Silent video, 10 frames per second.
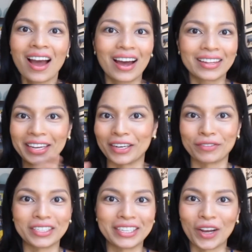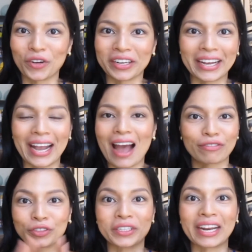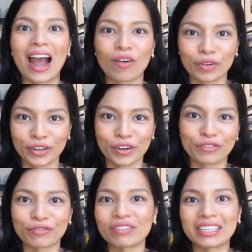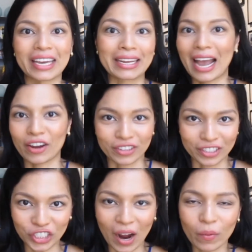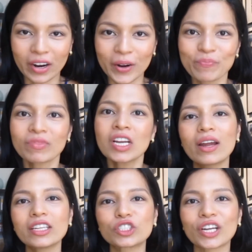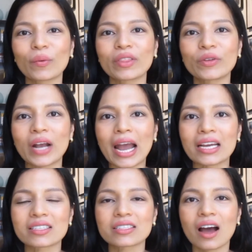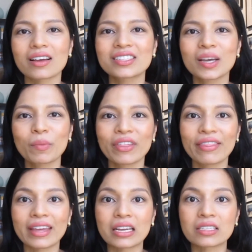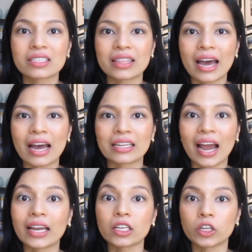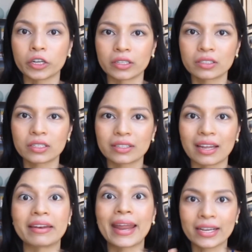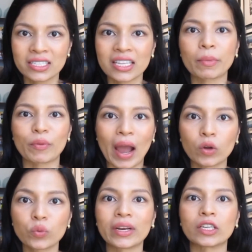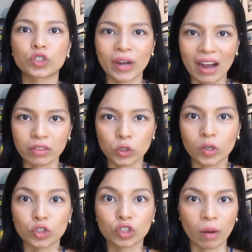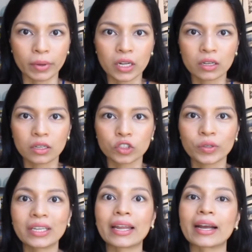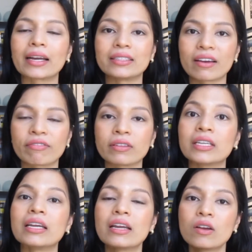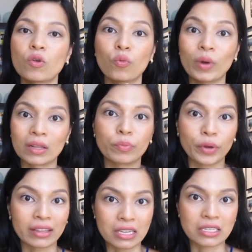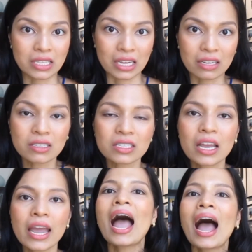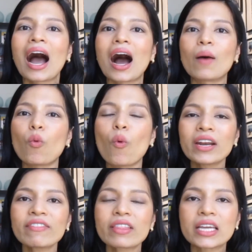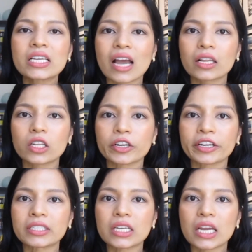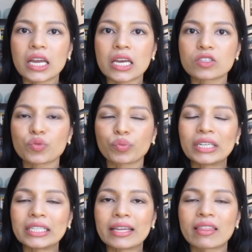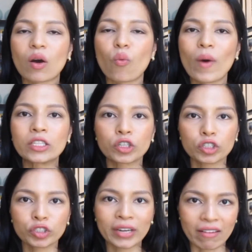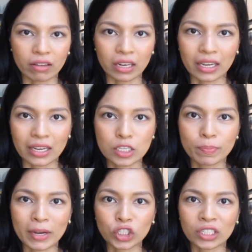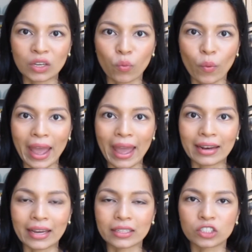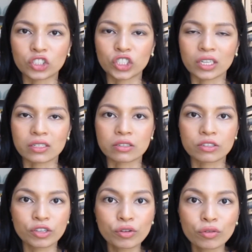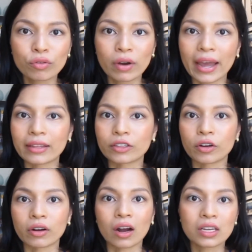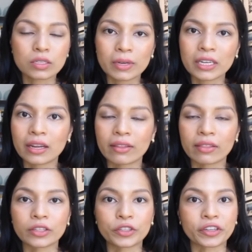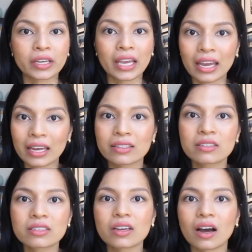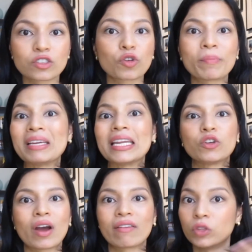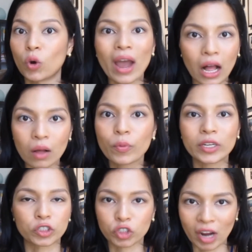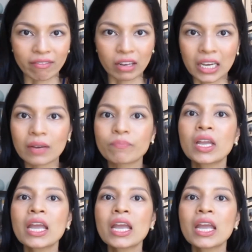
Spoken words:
at the end of the day, or like after an hour of getting out of the shower. I wanted to share with you guys some of the things that I learned that next time around when I travel to a tropical country, like I definitely will bring these things. One of the things I learned is really that when you're traveling, especially when it's just you and your husband and then your kids, so meaning you have no help when you're traveling,